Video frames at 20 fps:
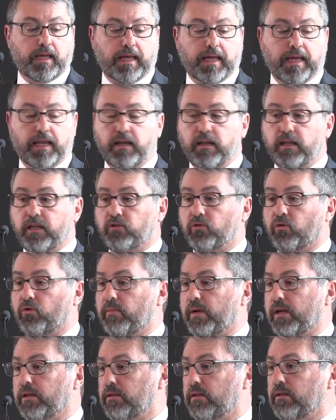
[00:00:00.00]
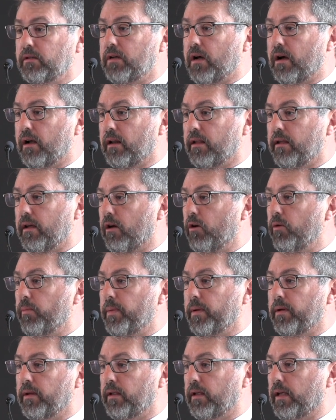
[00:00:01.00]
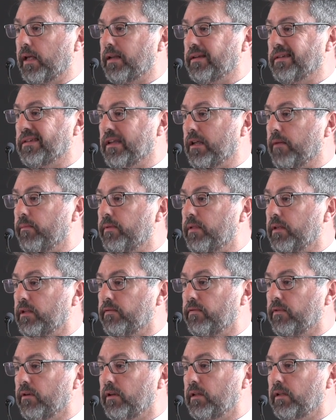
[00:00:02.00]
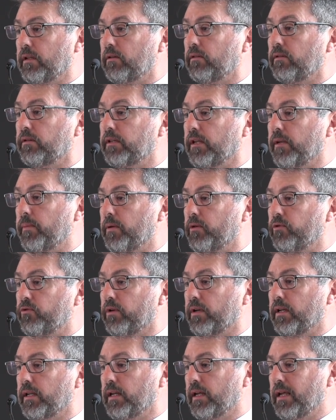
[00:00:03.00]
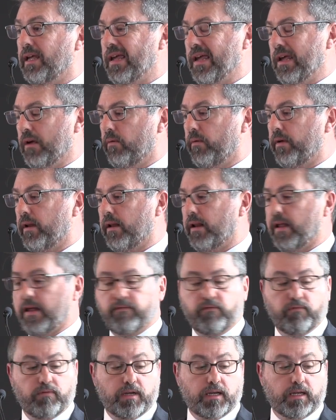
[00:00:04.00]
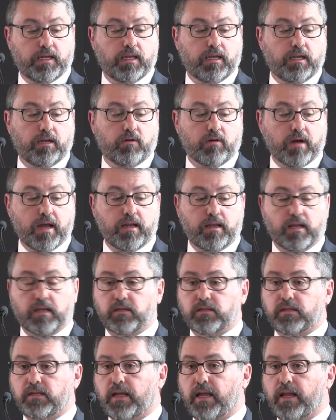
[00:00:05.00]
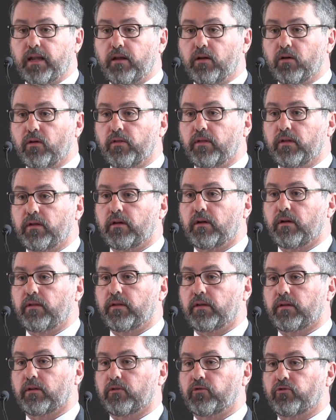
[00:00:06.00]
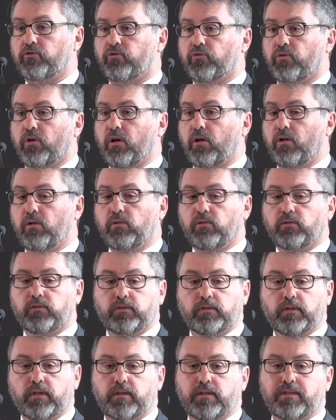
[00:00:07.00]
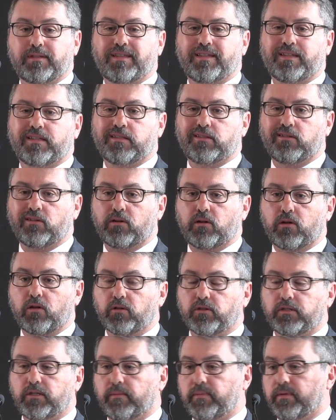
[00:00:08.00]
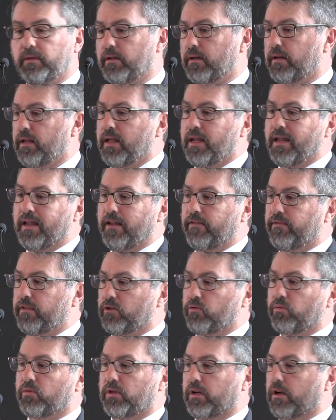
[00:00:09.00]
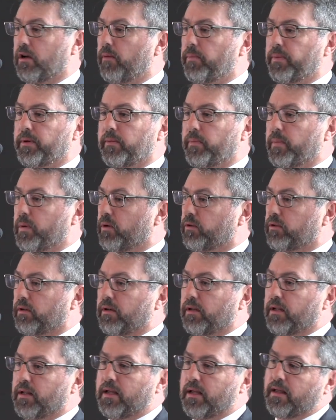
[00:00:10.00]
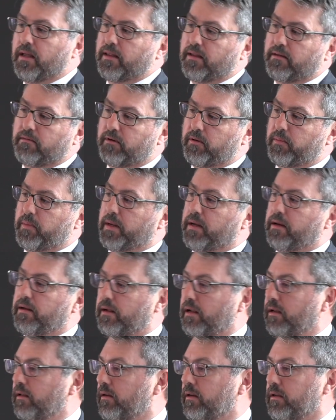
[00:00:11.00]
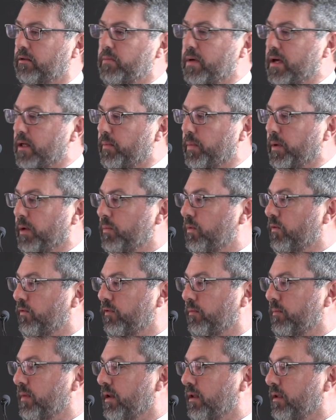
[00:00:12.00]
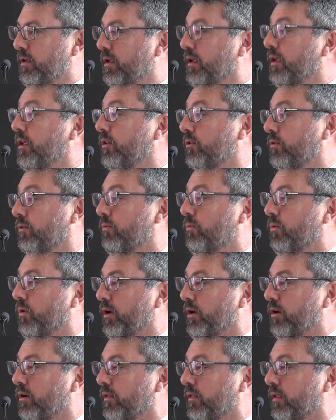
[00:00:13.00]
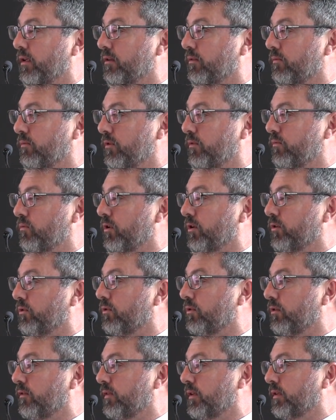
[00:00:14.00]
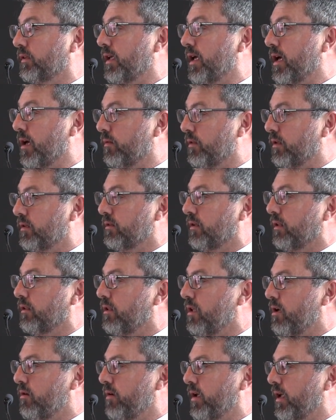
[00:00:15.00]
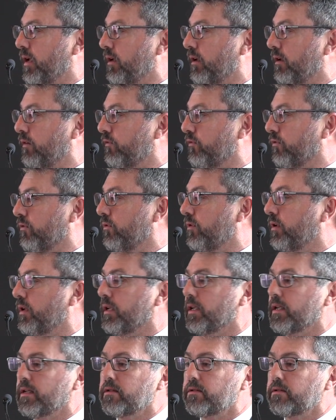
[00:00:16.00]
And it's almost entirely open at depth. There's very little deeper drilling. We don't have really any great understanding on the controls. So there's this sort of concept that if this was a copper deposit, there would have been a lot of smart people for many years working on this and would have worked all of this out. There's a low-hanging fruit here.